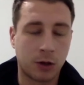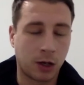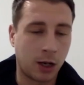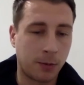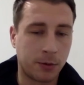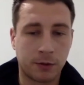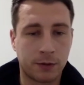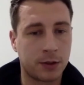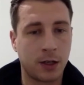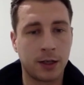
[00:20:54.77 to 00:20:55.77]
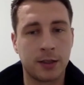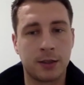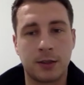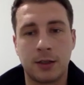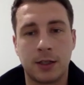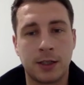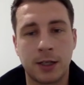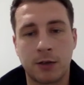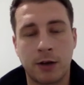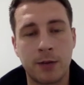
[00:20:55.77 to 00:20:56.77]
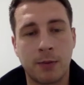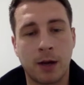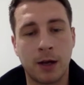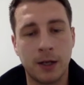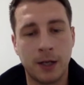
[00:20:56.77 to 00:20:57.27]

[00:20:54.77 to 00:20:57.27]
club and the facilities, then great. But